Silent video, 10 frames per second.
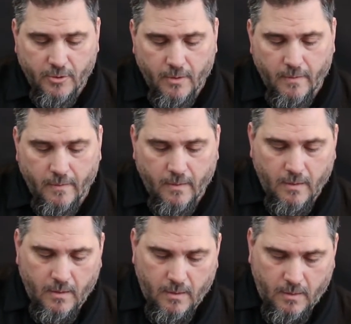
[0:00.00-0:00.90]

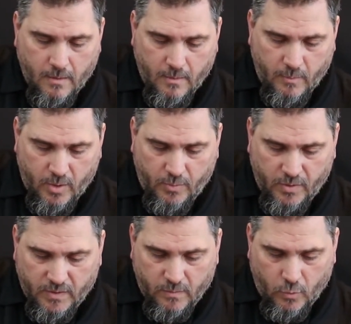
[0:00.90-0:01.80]
I'm gonna
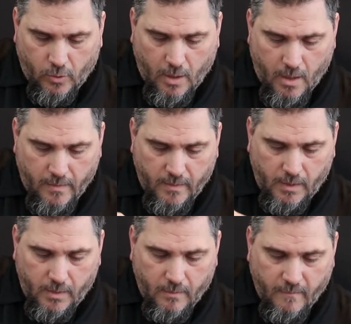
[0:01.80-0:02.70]
put some more on
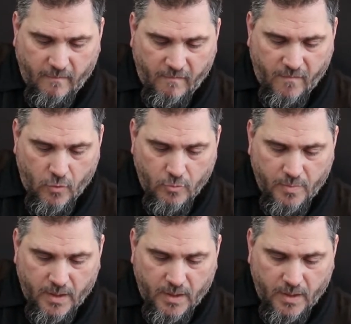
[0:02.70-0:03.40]
the foam